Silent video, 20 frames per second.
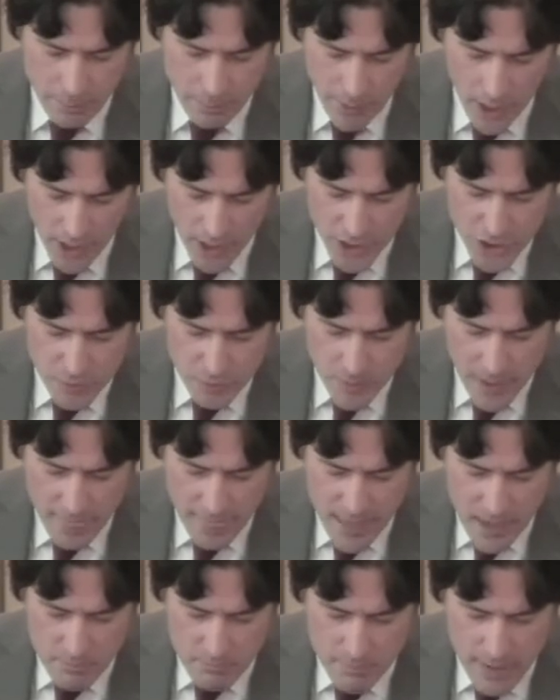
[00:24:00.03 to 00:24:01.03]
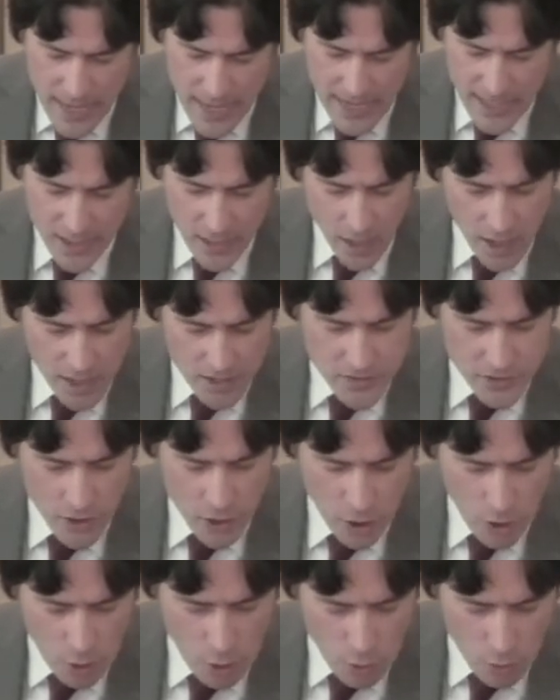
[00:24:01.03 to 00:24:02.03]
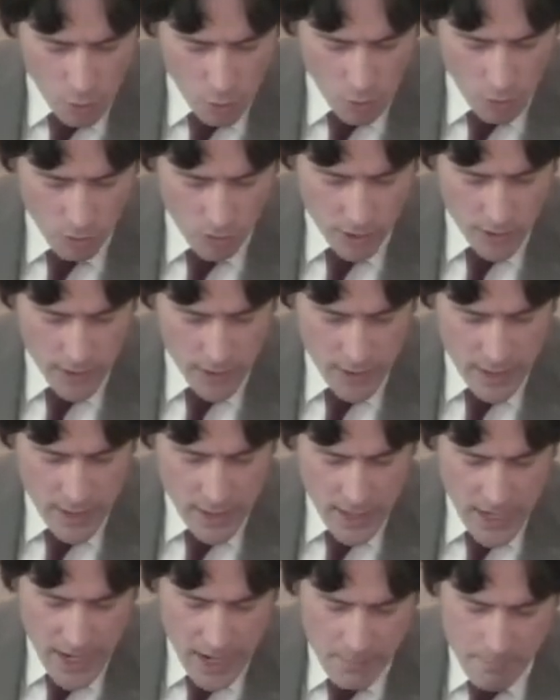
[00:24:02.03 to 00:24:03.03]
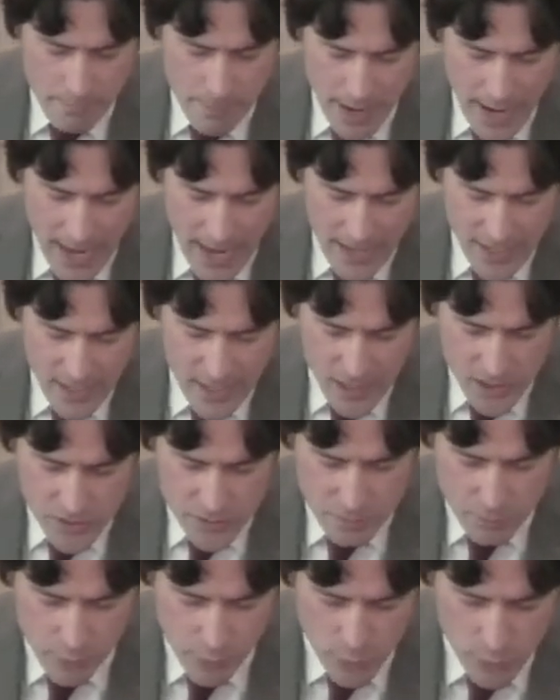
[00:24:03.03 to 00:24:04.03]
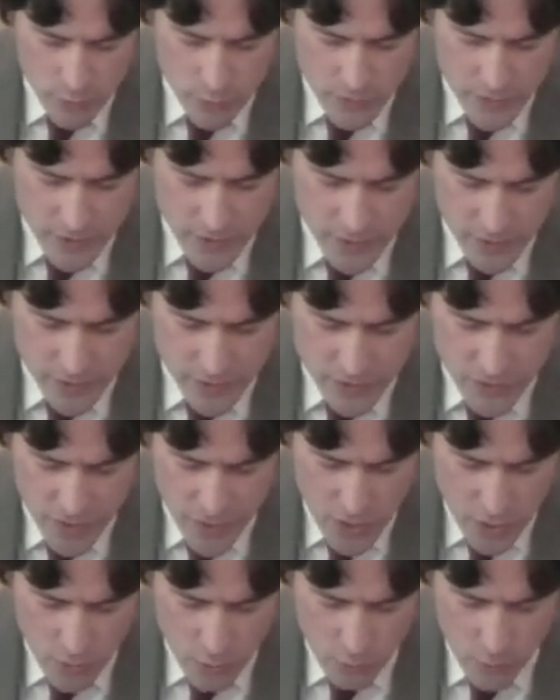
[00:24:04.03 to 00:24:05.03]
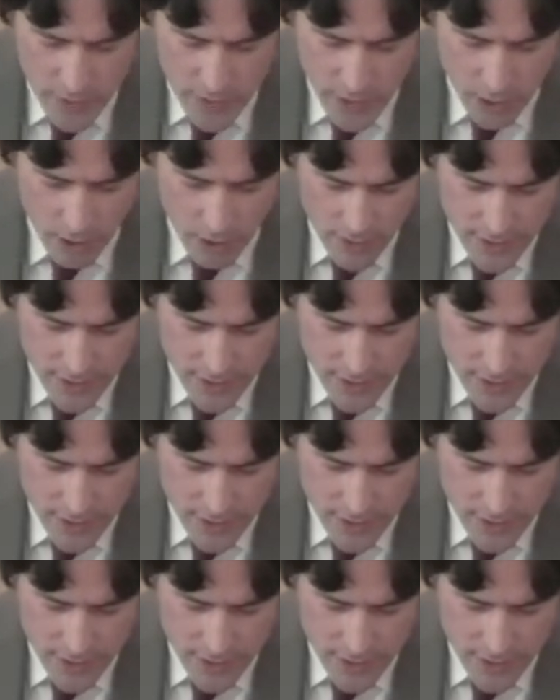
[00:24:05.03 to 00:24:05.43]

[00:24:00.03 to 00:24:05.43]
punishment that made us whole, and by his bruises we are